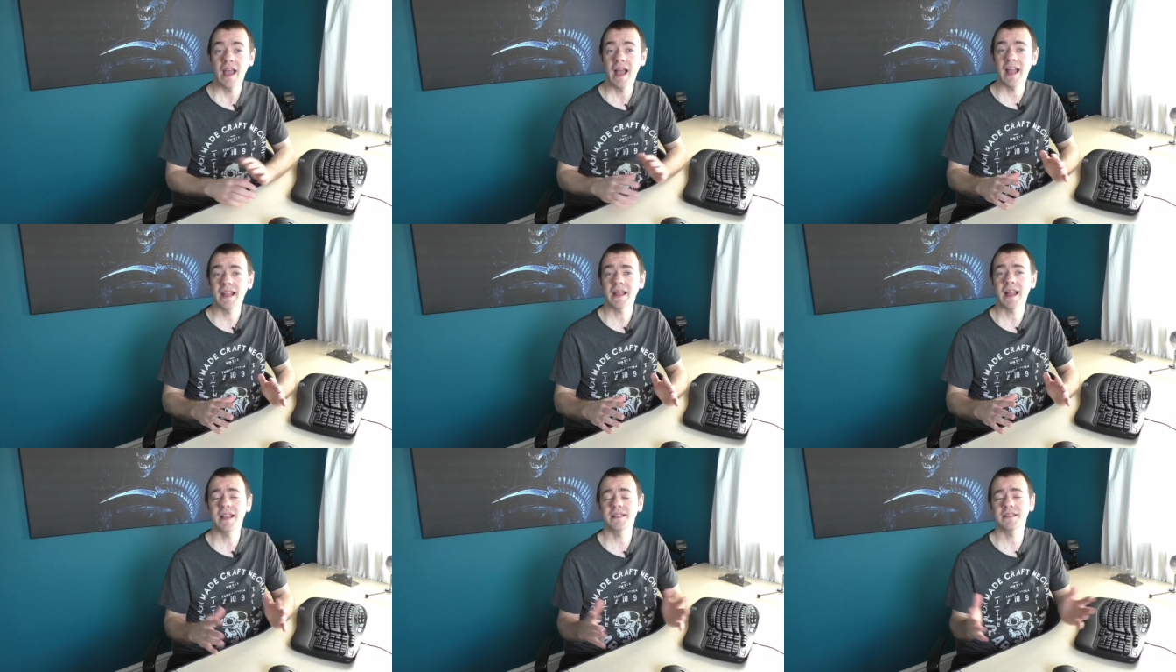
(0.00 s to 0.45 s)

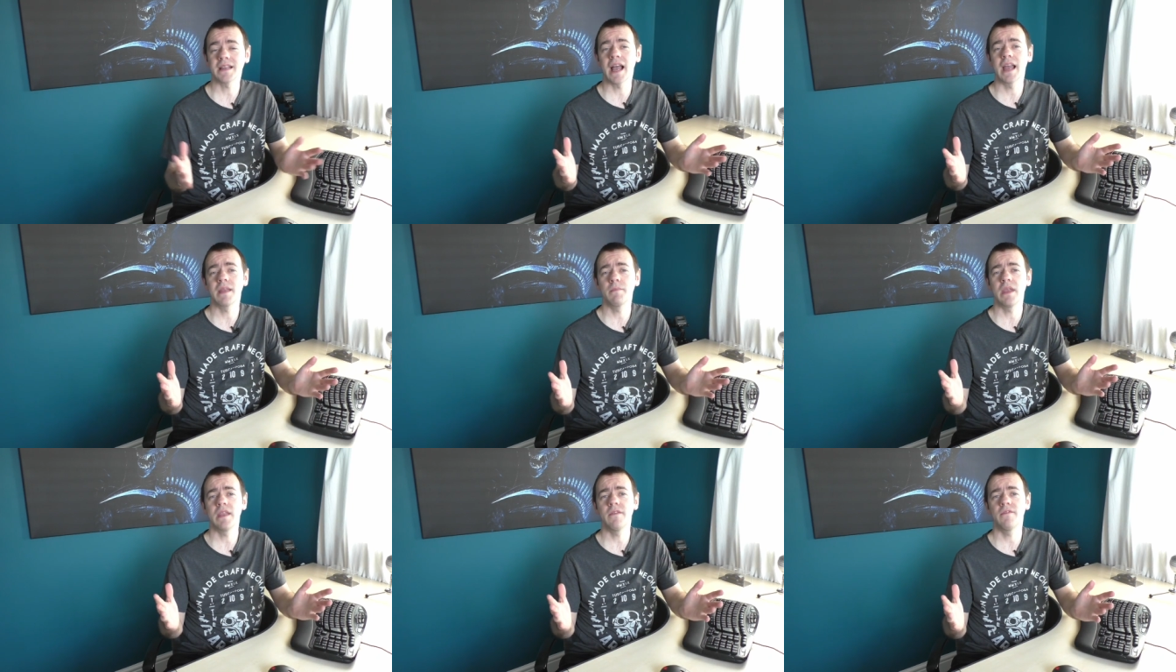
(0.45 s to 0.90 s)
Hi guys,
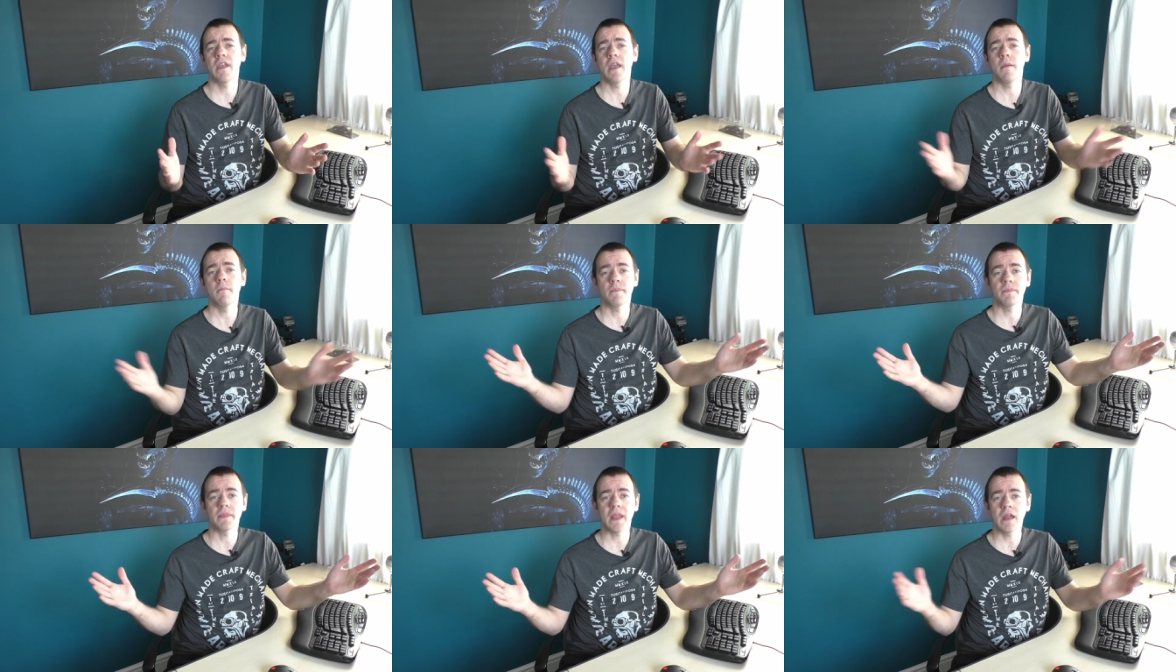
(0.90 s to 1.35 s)
I'm
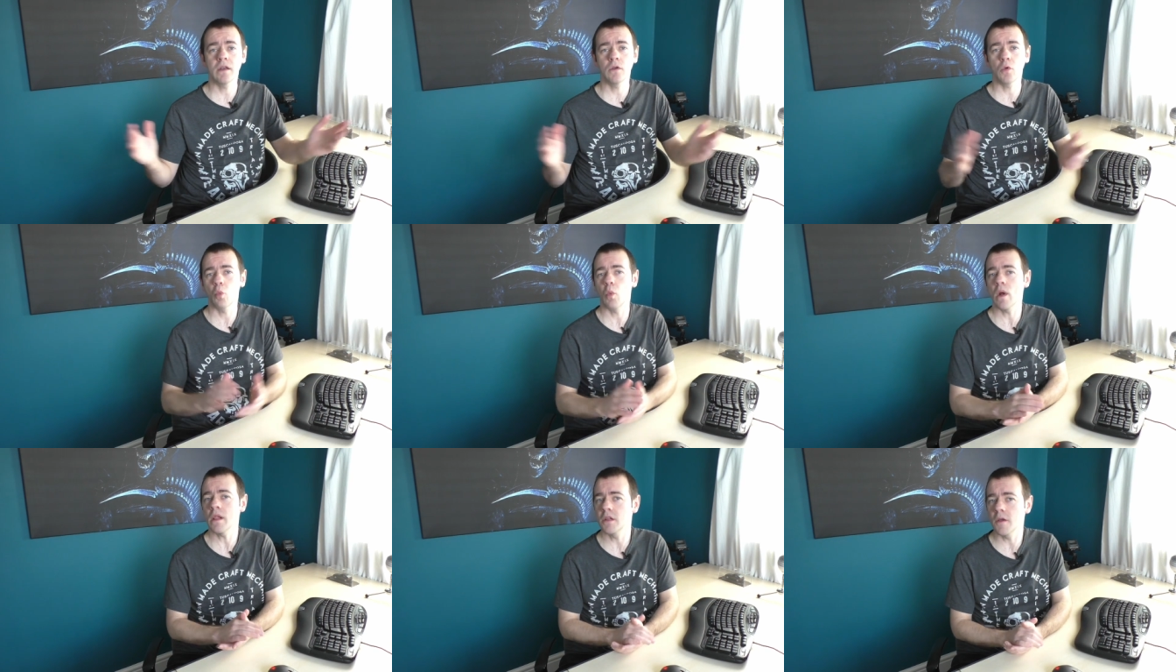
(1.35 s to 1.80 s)
EVM and
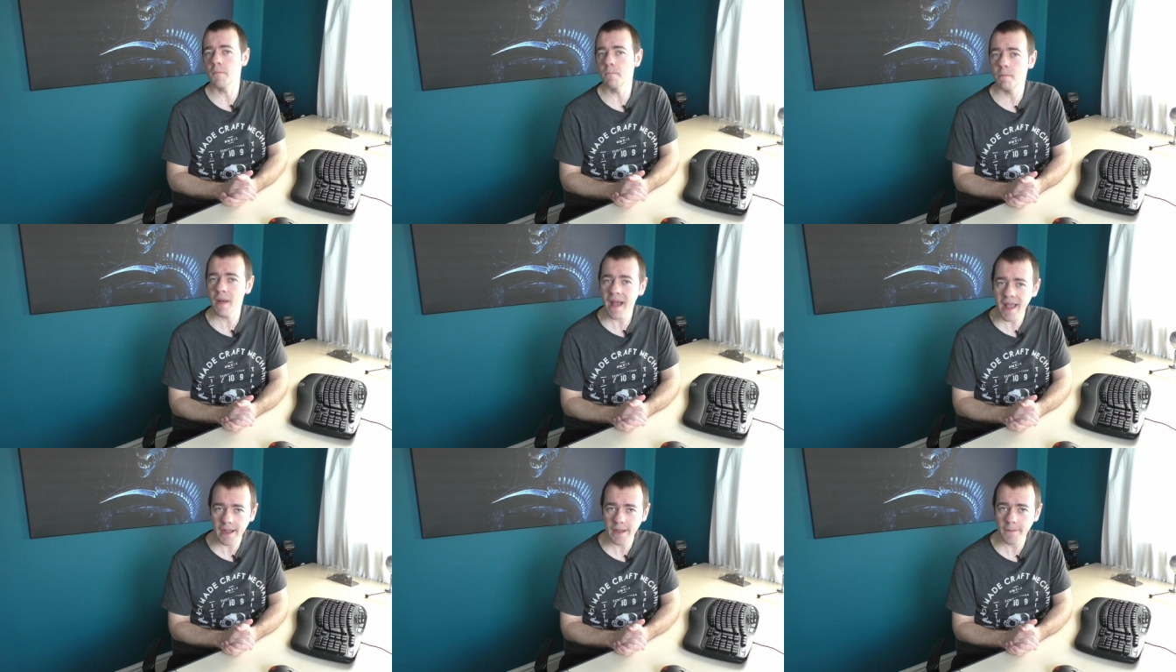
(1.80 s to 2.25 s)
welcome
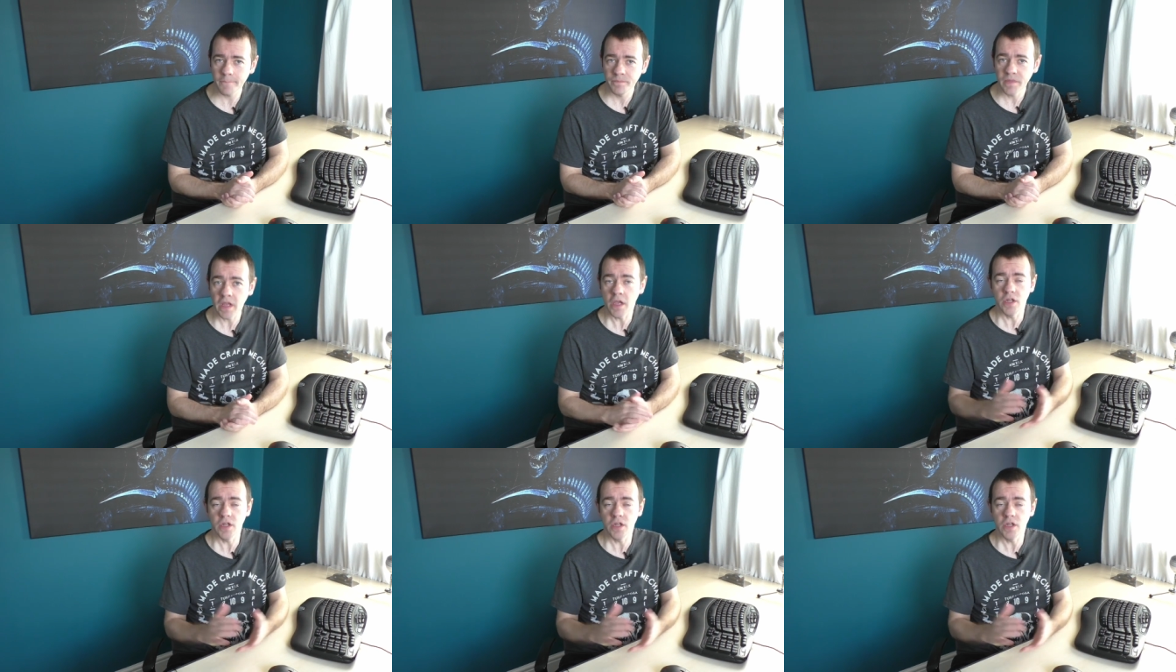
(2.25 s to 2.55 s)
back.